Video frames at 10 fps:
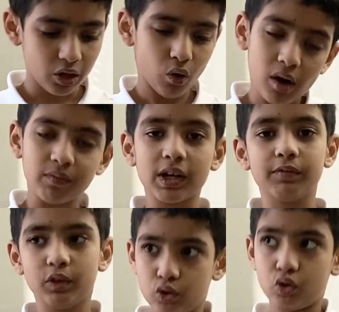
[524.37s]
or whatever
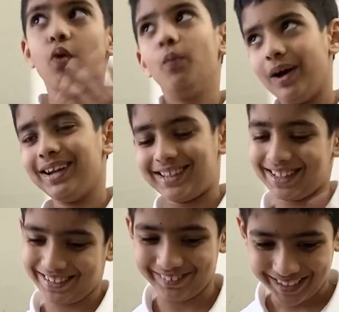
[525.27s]
you don't want it to
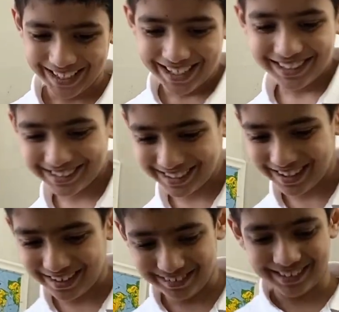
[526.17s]
do.
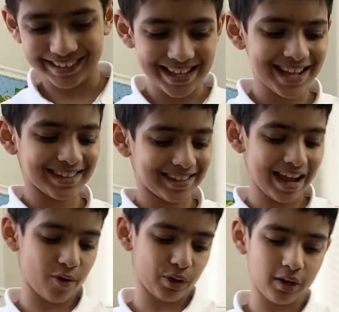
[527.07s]
So that's
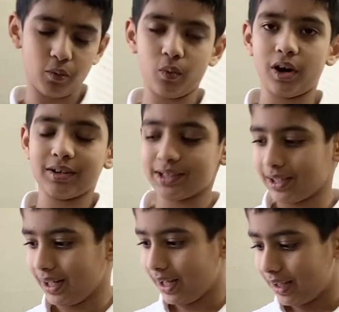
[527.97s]
how it works.
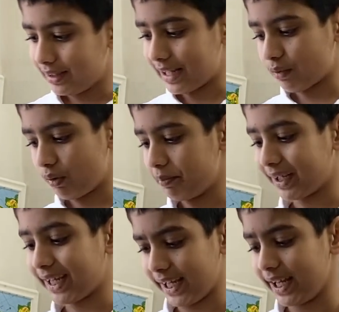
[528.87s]
That's what
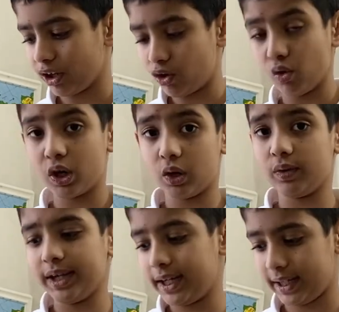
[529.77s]
mechanical
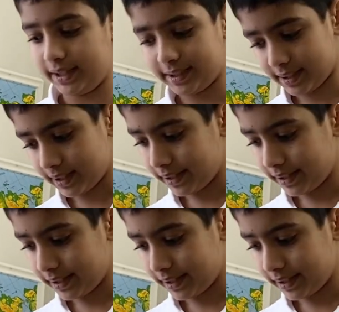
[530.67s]
coding is.